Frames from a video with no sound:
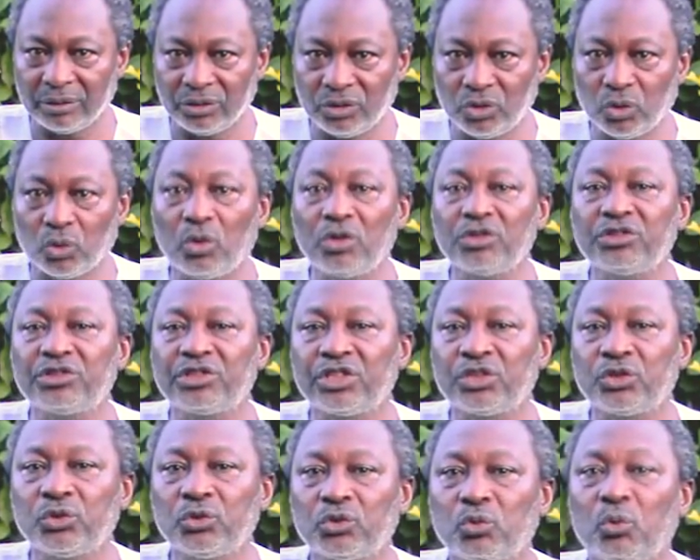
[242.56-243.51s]
to
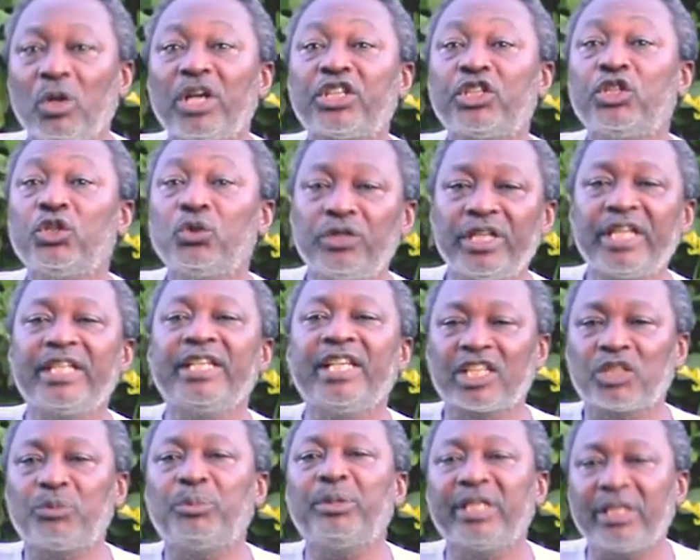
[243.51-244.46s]
constitute what you then
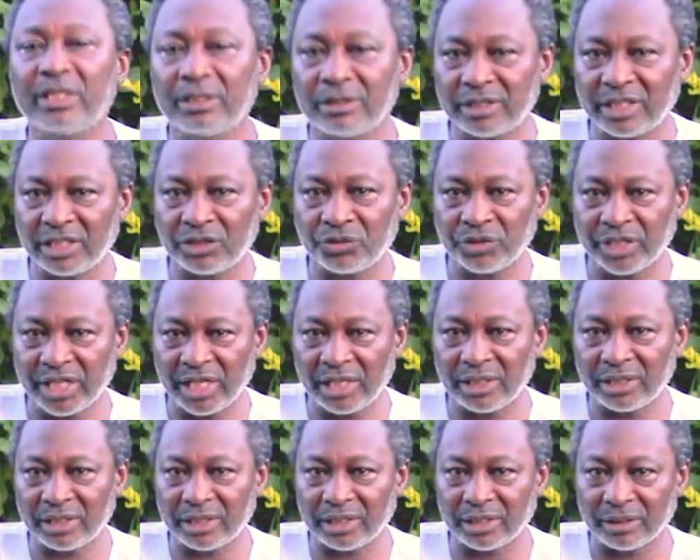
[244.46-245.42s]
experience as
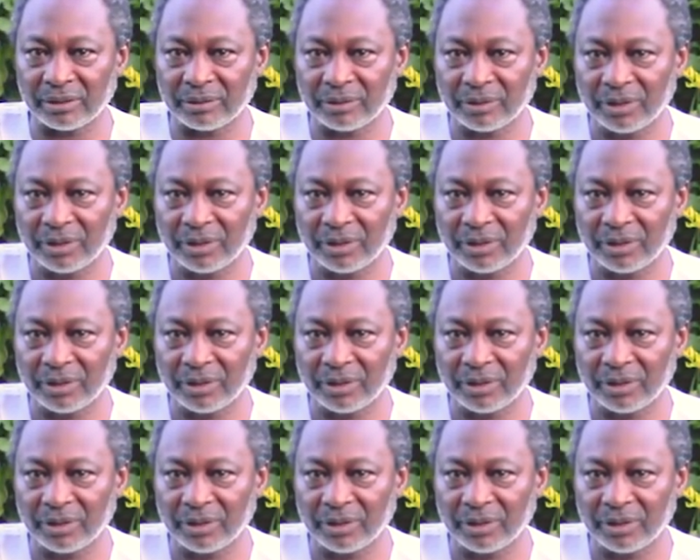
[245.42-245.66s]
reality.